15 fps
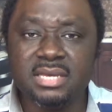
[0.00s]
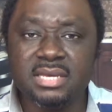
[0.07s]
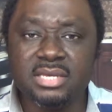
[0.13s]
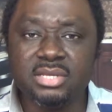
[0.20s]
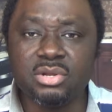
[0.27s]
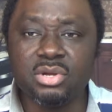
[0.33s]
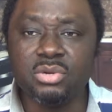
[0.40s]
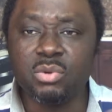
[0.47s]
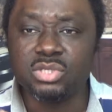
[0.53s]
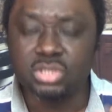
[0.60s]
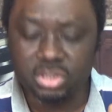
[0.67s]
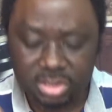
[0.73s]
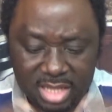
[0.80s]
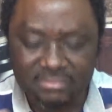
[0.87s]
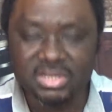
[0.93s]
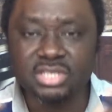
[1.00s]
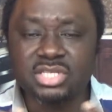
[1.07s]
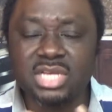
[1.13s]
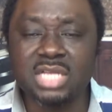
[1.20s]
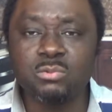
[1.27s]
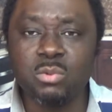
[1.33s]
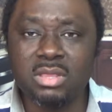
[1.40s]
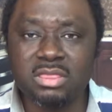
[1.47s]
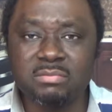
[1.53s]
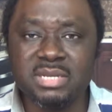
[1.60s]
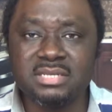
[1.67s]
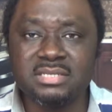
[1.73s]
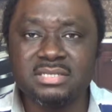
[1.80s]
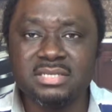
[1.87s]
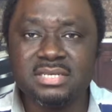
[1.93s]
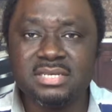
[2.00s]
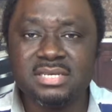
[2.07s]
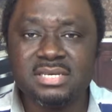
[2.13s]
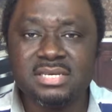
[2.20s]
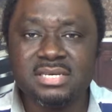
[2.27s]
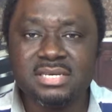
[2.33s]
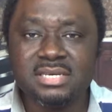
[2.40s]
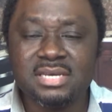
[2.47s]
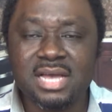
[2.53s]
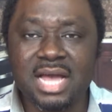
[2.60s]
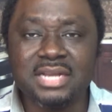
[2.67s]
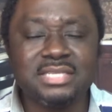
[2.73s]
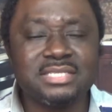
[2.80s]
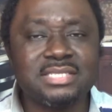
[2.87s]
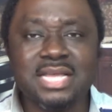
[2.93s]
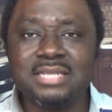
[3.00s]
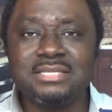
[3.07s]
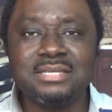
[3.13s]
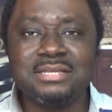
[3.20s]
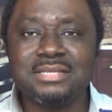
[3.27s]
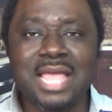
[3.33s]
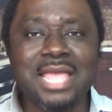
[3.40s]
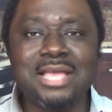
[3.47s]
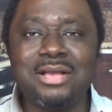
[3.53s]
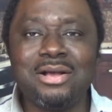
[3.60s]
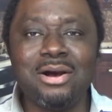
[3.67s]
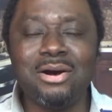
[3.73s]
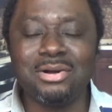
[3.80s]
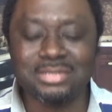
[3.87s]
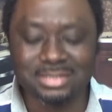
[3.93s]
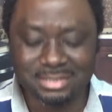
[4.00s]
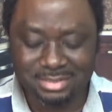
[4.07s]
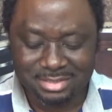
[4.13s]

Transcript: You know, he was just having a chat with me. And he said, thank God.